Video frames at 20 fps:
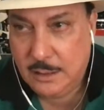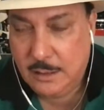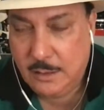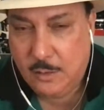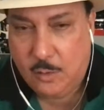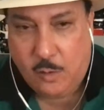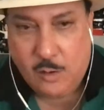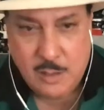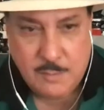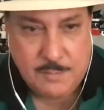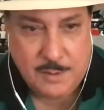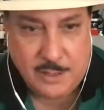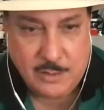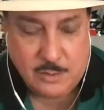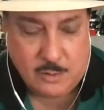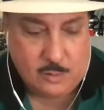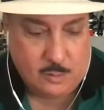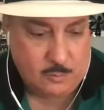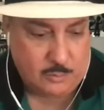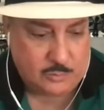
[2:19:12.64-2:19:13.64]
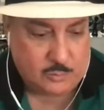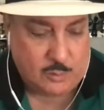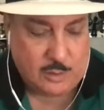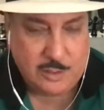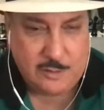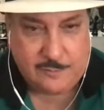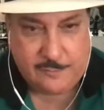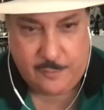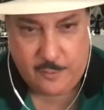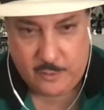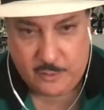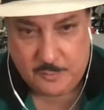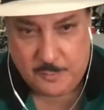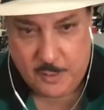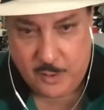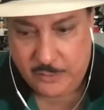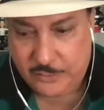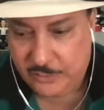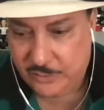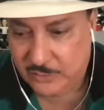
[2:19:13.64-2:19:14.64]
Jorge Padron was one of the first
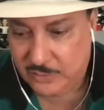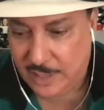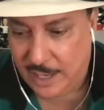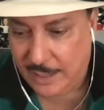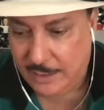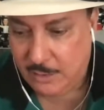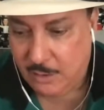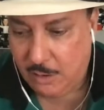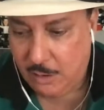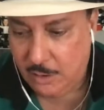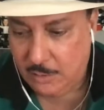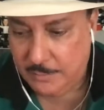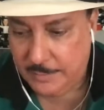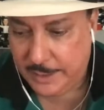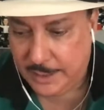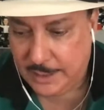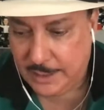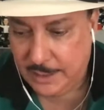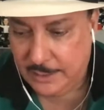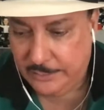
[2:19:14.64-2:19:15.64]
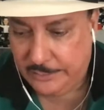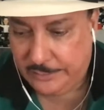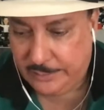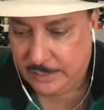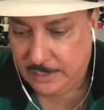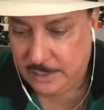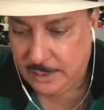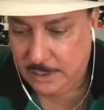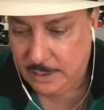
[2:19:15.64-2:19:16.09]
persons I called, because